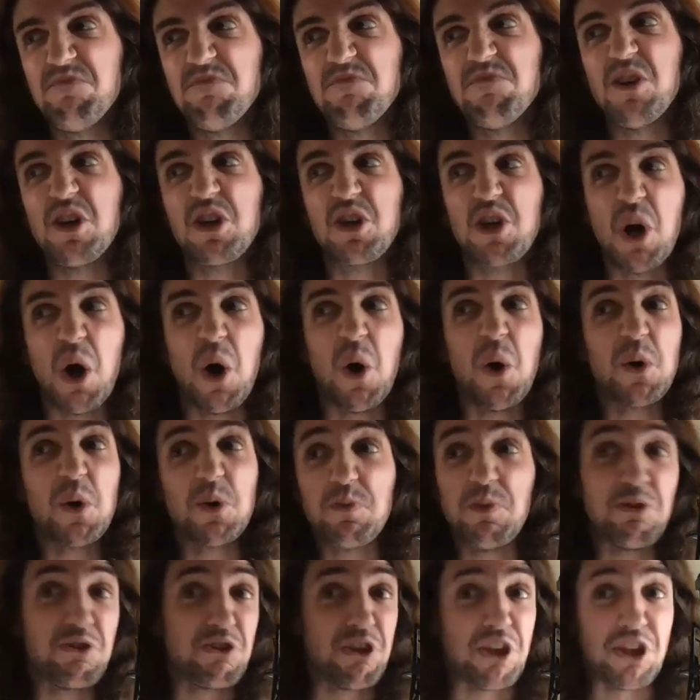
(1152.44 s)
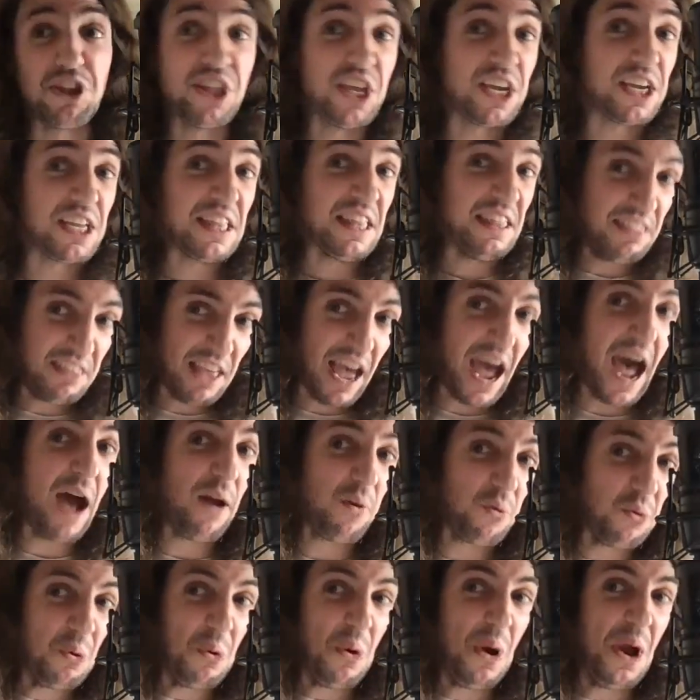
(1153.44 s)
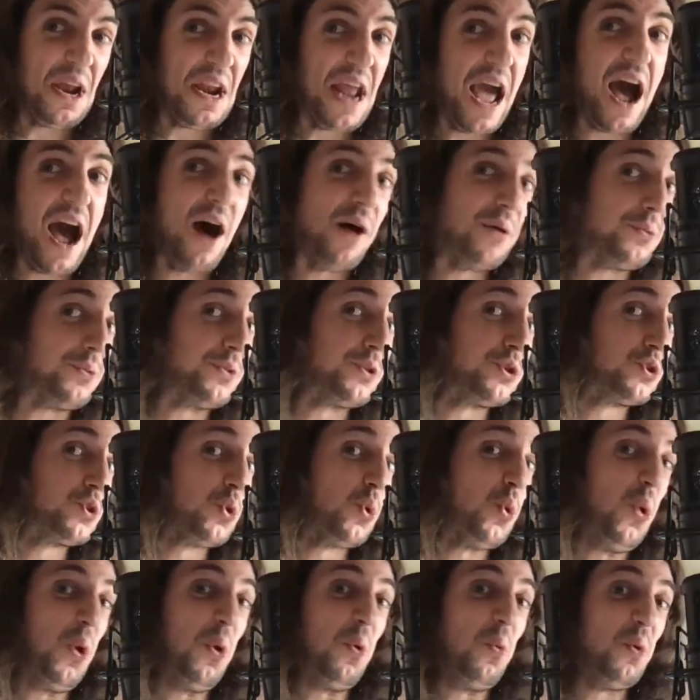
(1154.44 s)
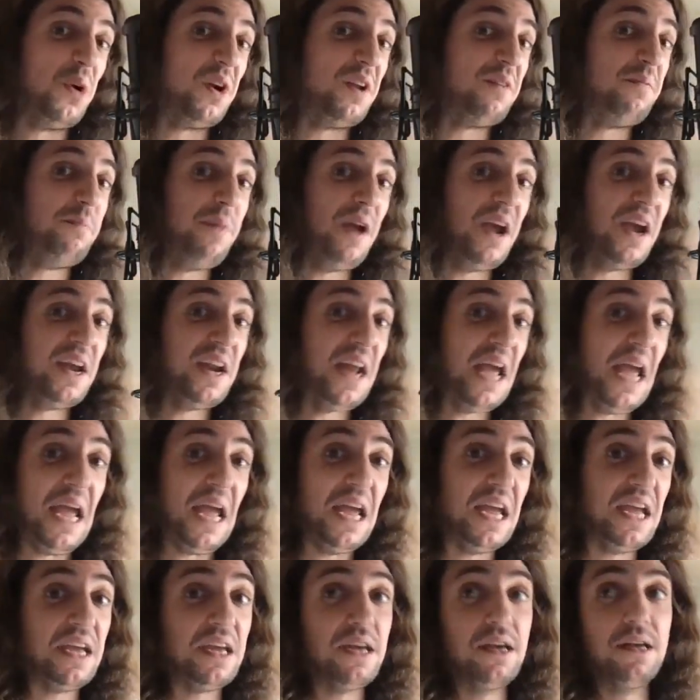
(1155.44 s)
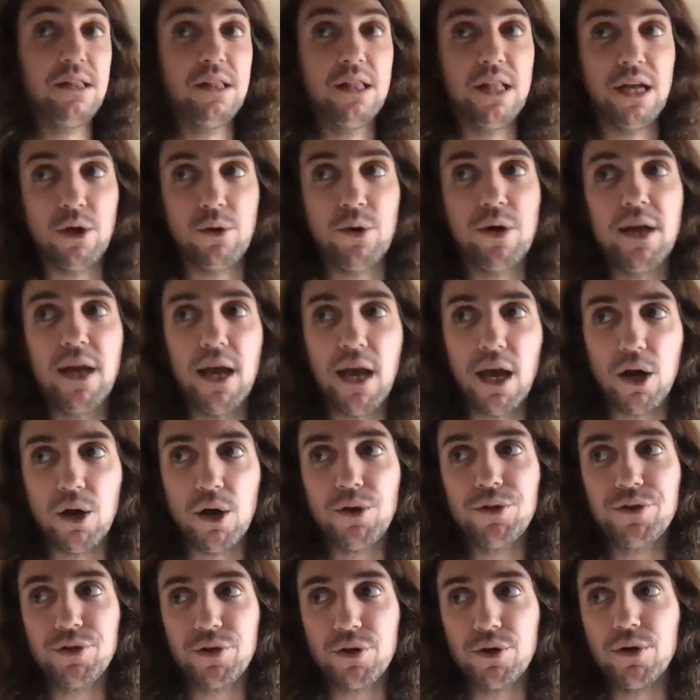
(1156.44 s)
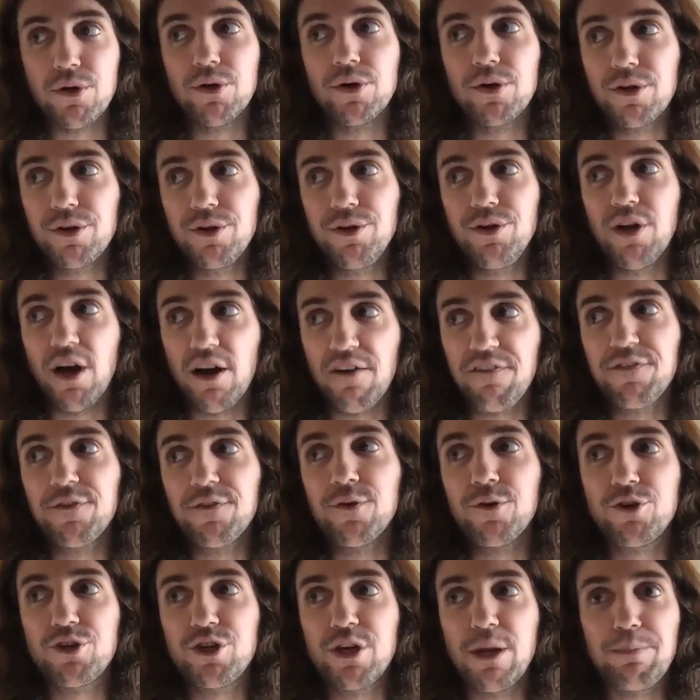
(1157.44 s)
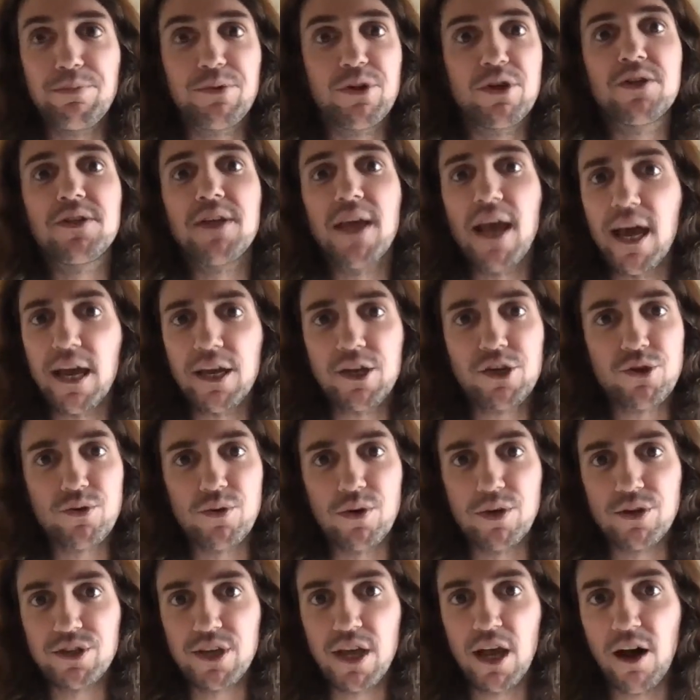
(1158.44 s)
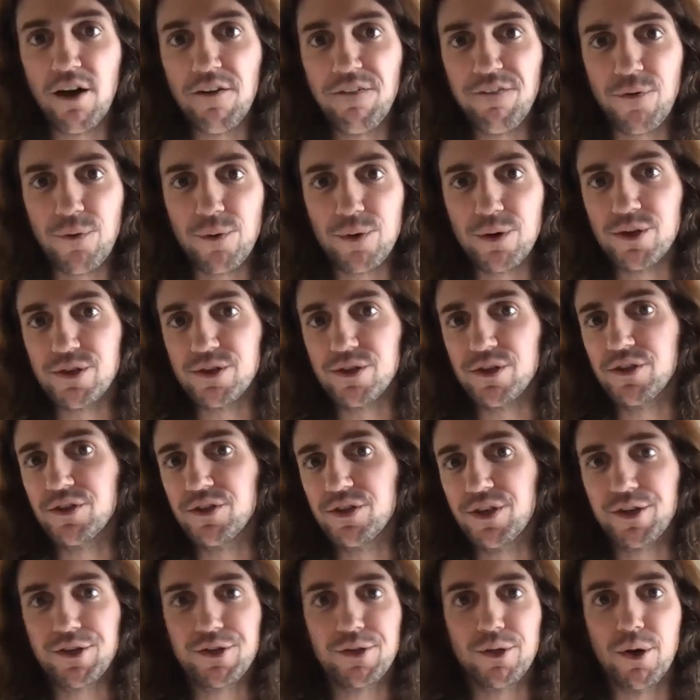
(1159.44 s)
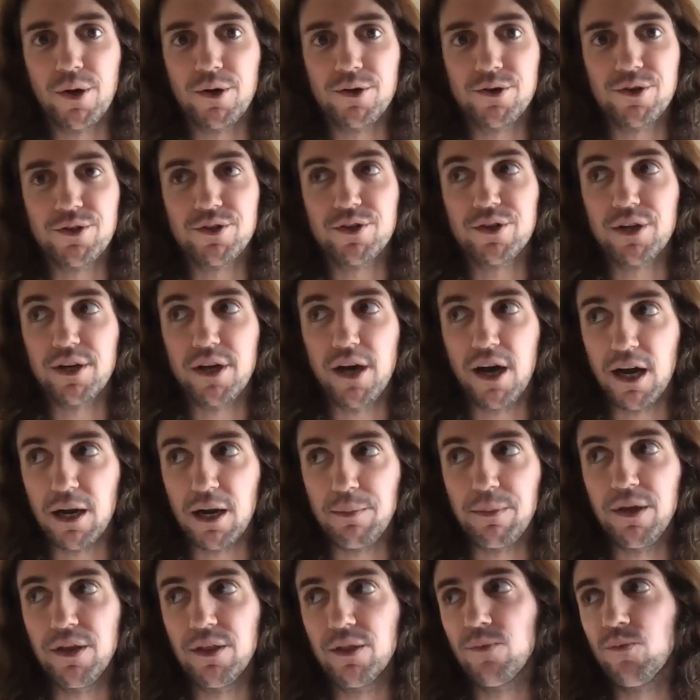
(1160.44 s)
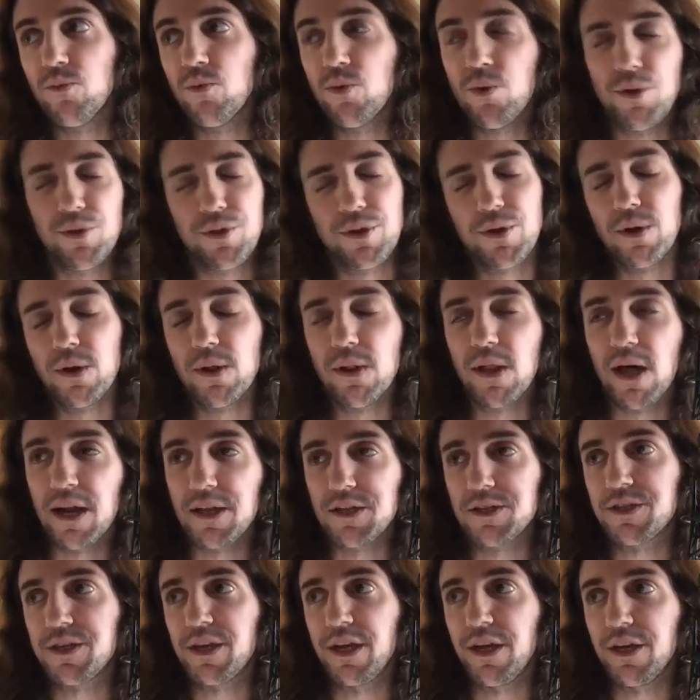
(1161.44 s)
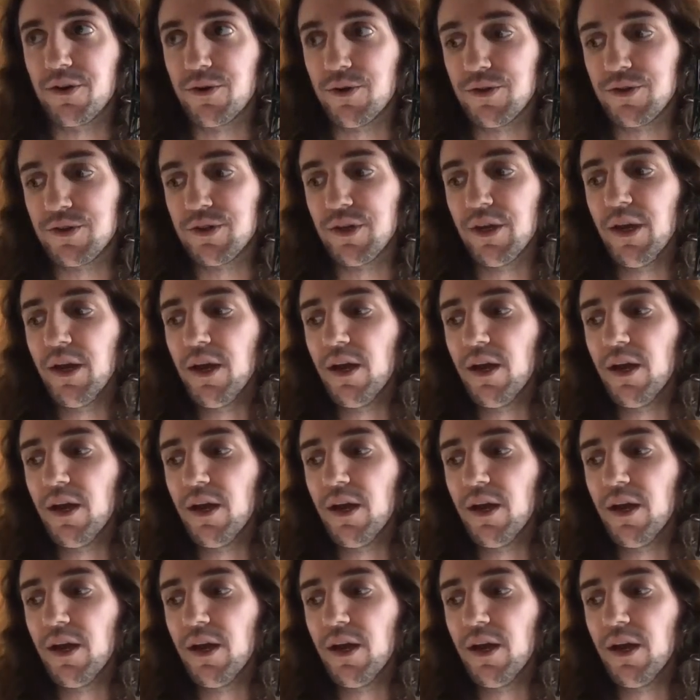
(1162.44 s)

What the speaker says: acknowledgement that that right out the door would have made a Larry Elder governorship disastrous. California is the 6th largest economy in the world. There are a lot of standards